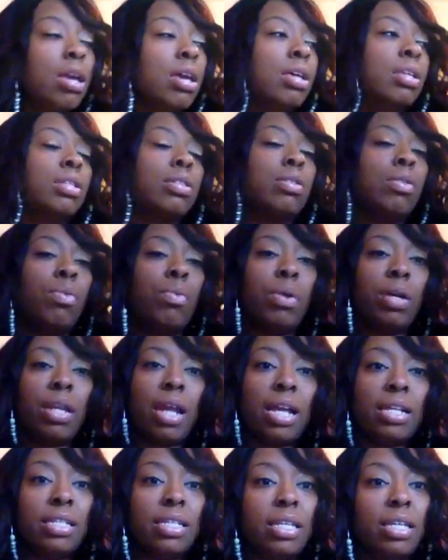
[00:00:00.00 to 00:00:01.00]
So what
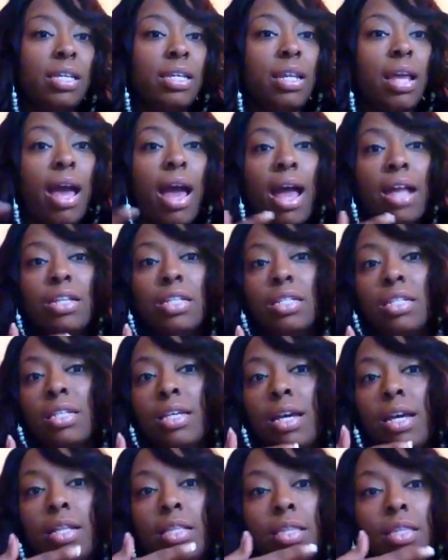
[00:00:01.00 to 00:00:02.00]
I did, I just
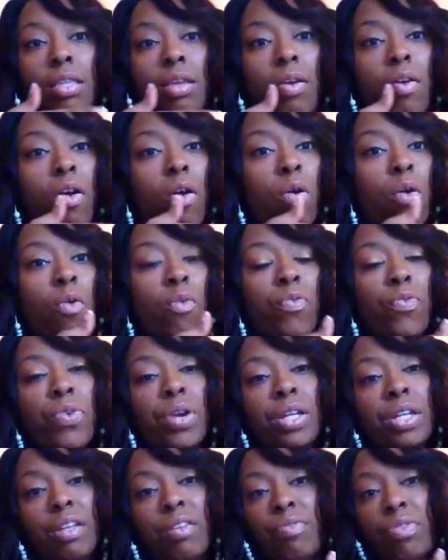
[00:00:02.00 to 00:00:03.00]
cut the whole
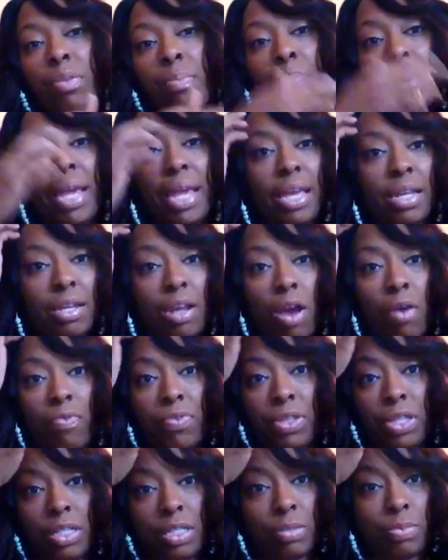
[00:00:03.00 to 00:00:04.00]
front of the band off of
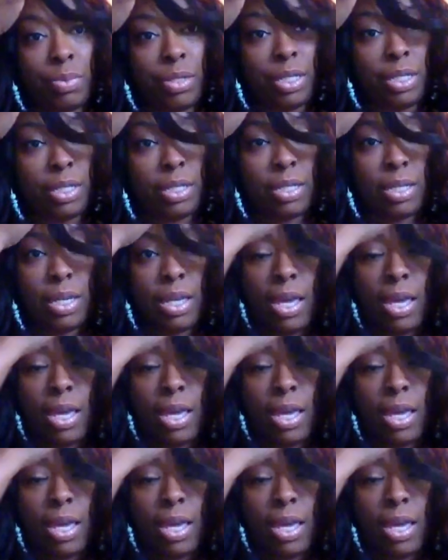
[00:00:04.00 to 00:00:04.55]
this wig,